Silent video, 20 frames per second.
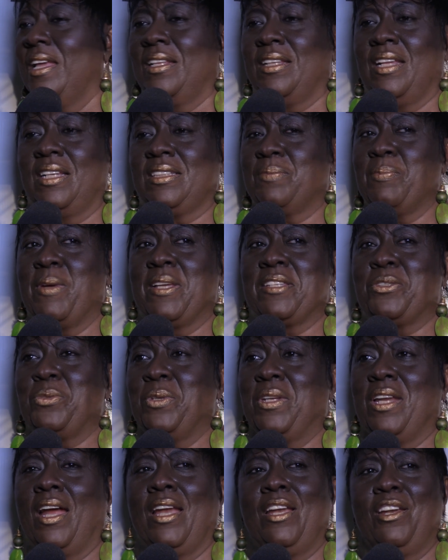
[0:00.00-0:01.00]
That's my
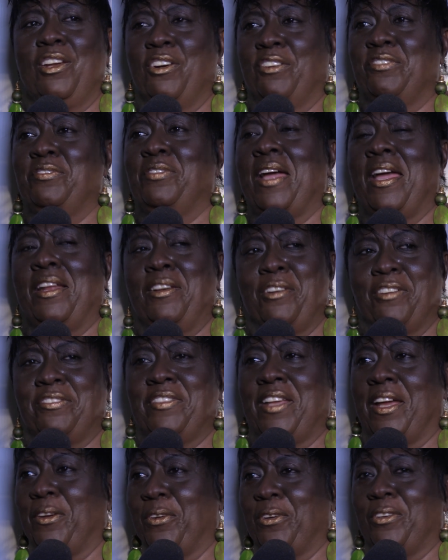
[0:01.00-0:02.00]
sweetheart. I love
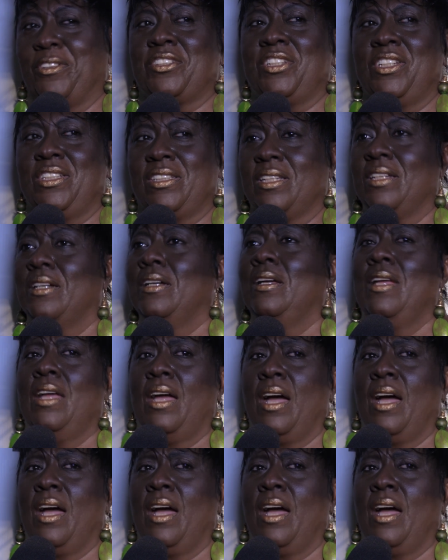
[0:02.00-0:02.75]
that girl. She's a